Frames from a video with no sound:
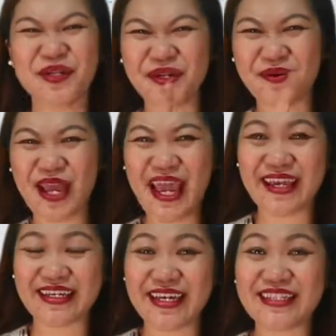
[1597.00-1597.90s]

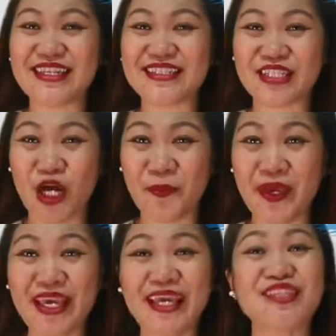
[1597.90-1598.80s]
Correct! The
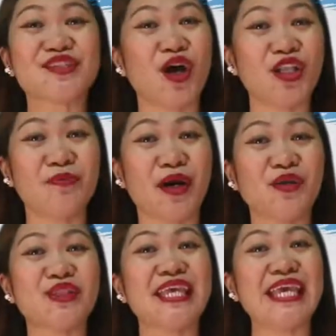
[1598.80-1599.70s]
topic is all
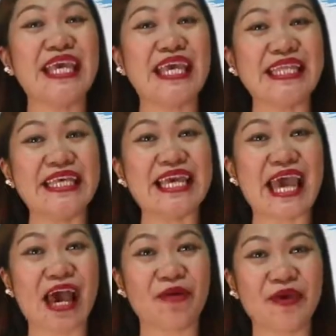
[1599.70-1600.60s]
about eating
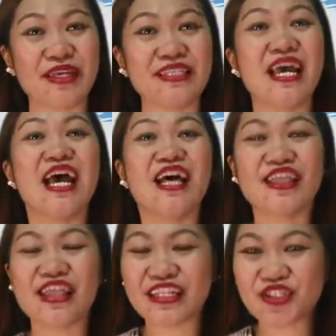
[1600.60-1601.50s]
habits
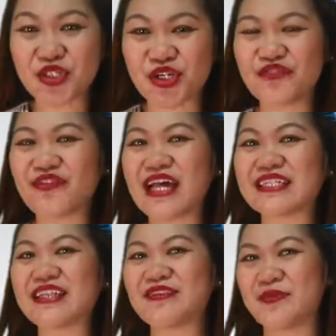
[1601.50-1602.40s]
that serve
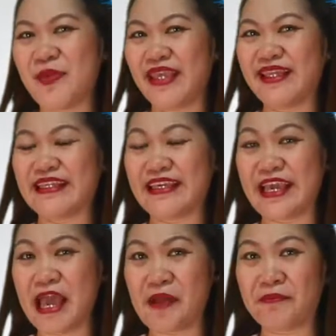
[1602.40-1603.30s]
as its main
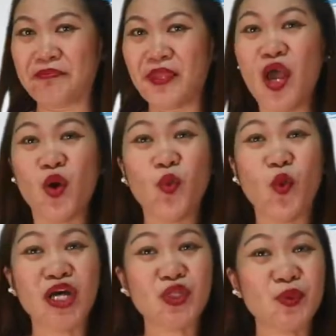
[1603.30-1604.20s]
idea.
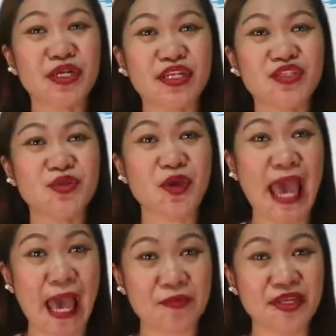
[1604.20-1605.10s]
What were the two
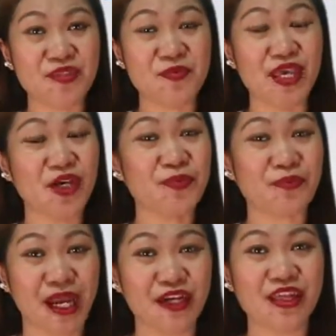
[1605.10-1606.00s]
habits being
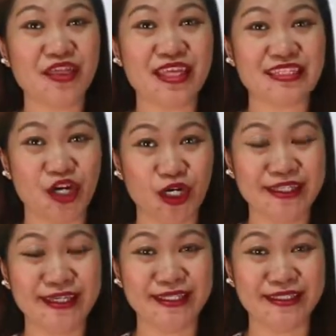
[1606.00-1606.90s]
compared in this
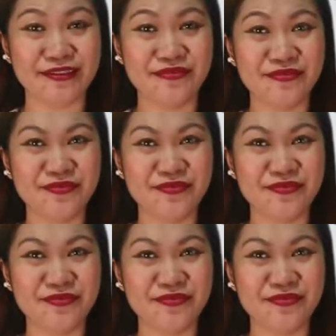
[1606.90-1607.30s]
article?